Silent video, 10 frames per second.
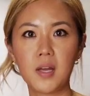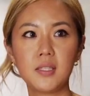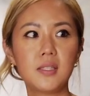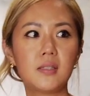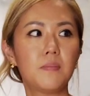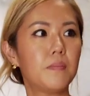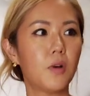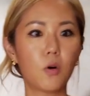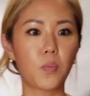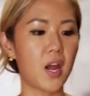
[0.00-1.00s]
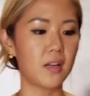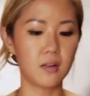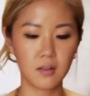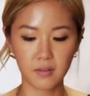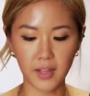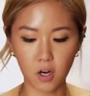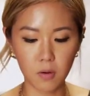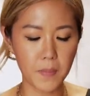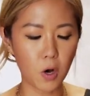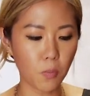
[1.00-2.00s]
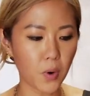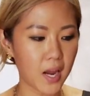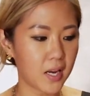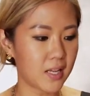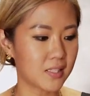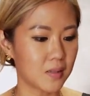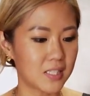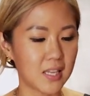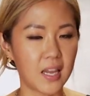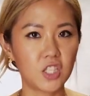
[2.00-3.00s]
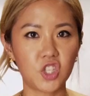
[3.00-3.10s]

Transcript: buns, milk bread. Like, her milk bread is insane.